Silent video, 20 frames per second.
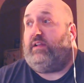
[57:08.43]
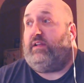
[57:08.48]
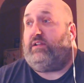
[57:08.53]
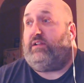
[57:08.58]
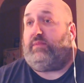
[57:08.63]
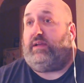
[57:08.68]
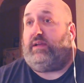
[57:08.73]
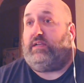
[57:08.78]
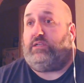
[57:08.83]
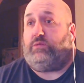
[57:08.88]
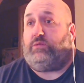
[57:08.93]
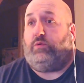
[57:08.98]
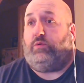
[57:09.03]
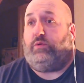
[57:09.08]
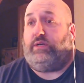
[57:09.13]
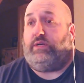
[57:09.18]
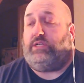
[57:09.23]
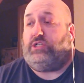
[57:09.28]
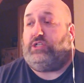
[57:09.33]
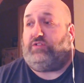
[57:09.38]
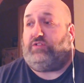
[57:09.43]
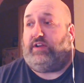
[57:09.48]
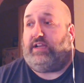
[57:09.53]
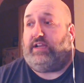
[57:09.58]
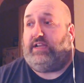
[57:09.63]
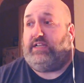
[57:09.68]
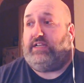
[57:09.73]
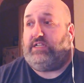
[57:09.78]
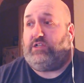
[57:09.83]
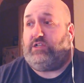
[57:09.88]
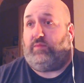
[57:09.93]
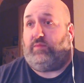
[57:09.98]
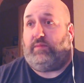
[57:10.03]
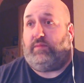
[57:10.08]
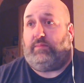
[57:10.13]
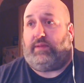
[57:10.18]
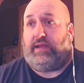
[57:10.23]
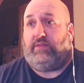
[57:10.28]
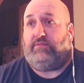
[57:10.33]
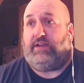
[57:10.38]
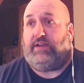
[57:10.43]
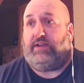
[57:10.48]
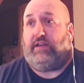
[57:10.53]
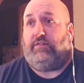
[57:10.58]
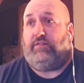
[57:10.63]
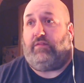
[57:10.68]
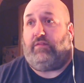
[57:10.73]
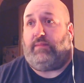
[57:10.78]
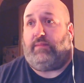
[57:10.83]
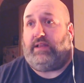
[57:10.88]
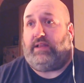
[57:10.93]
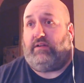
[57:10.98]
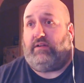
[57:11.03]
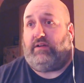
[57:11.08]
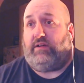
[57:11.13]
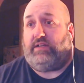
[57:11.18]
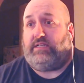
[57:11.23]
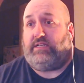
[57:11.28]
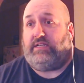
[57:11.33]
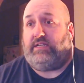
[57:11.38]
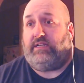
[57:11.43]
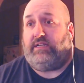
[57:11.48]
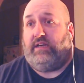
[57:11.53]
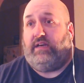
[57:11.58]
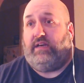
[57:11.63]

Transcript: This player's just walking straight in. He's not been playing regularly for Man United.